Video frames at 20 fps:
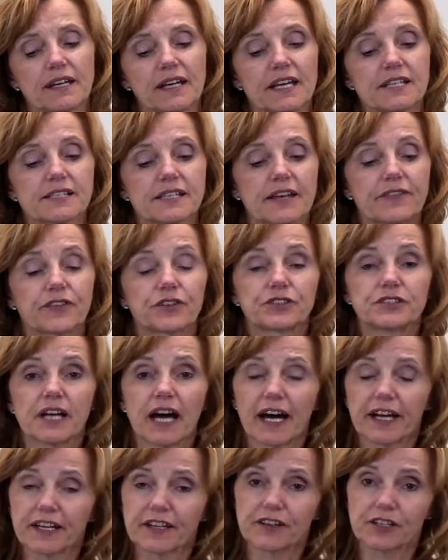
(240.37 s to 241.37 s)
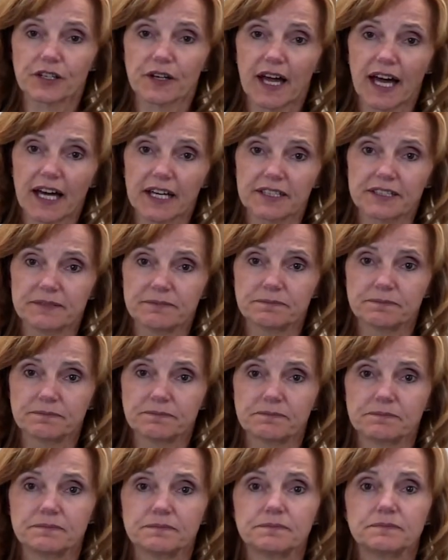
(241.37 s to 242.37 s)
is that they're nodding their head,
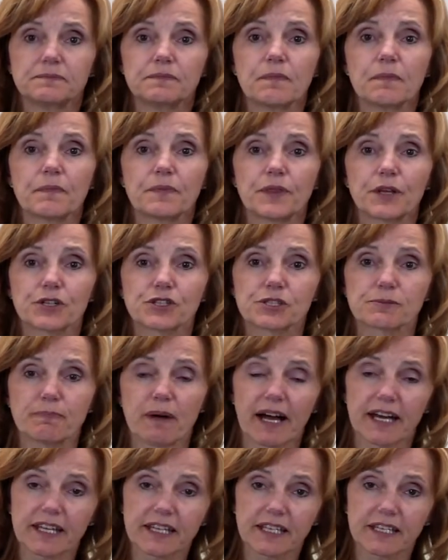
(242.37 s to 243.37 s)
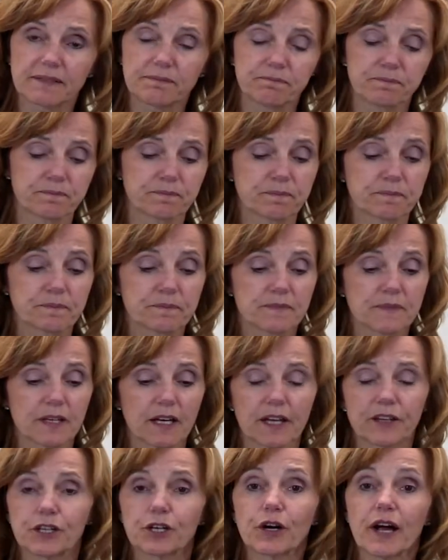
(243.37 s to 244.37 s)
they're smiling,
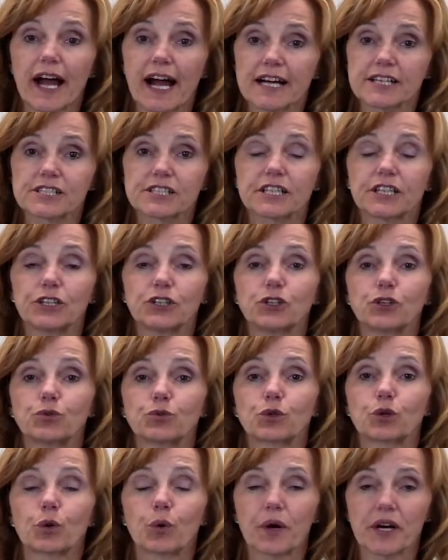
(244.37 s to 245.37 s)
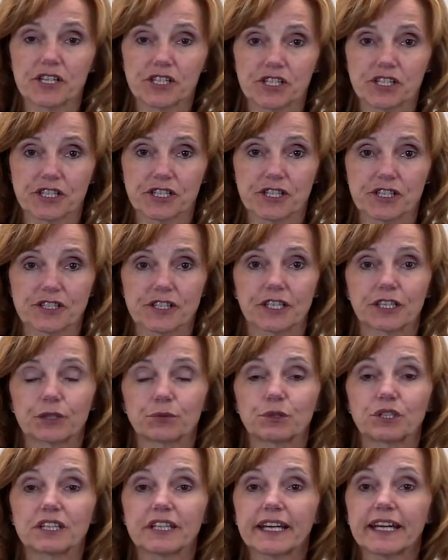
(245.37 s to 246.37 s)
and they're asking you questions that are
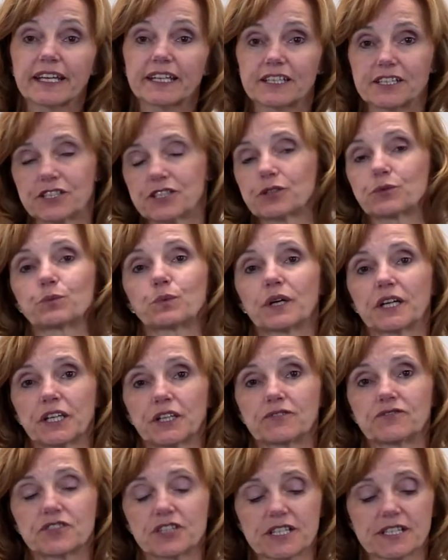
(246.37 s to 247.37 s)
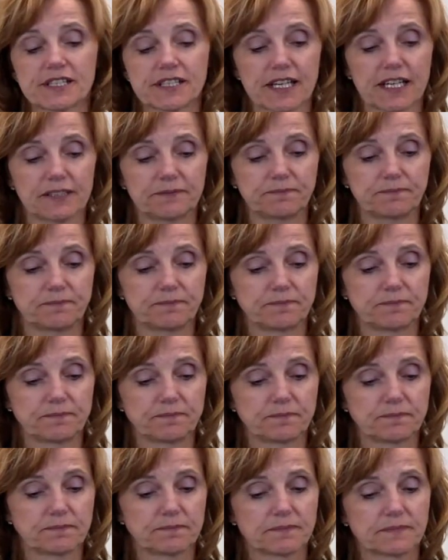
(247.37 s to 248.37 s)
related to what you've just said.
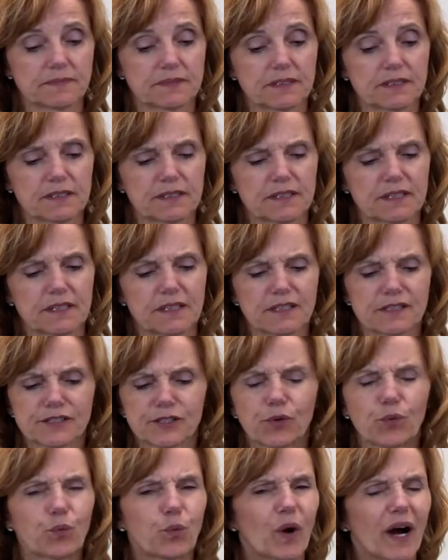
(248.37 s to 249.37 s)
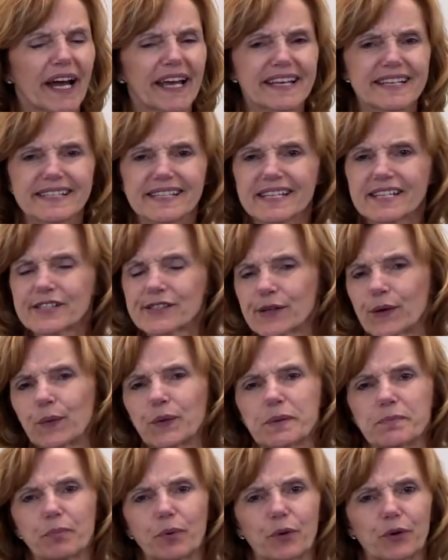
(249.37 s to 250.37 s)
So why is this so
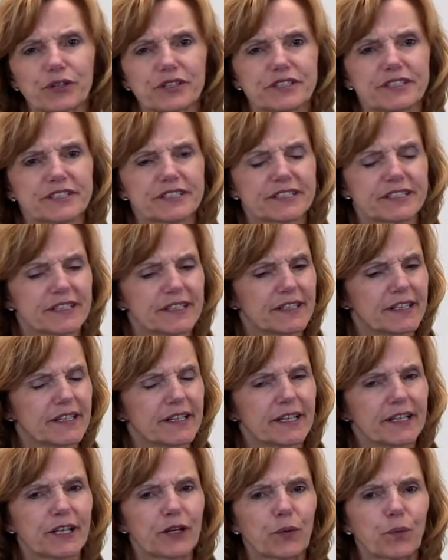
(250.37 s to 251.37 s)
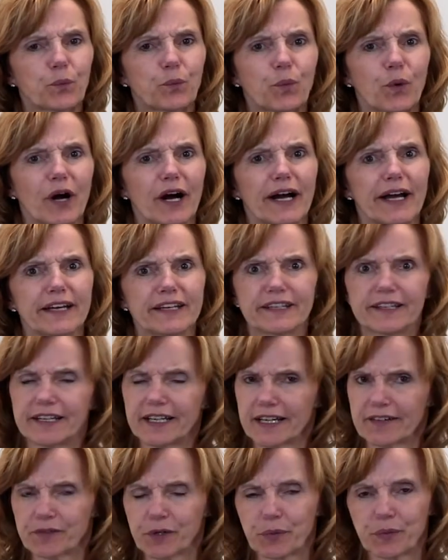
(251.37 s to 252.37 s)
important? You know, why did
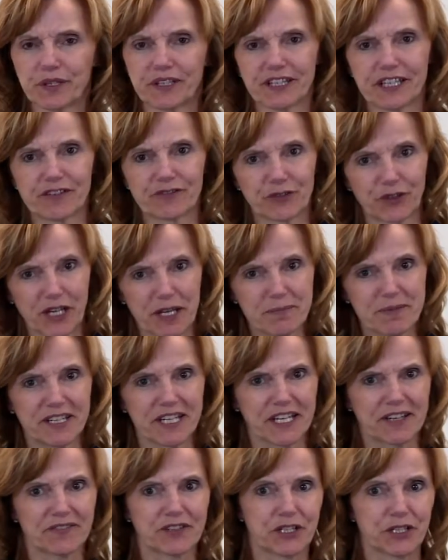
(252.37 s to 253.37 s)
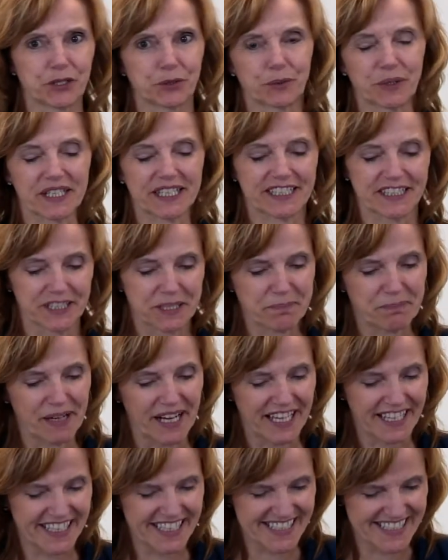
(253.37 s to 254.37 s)
Everyone Love Raymond even do a clip
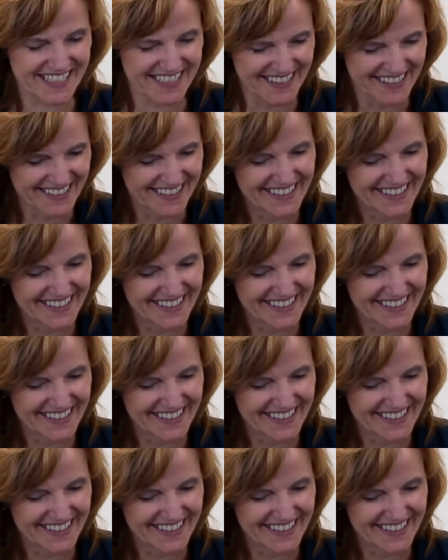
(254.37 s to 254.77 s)
on it?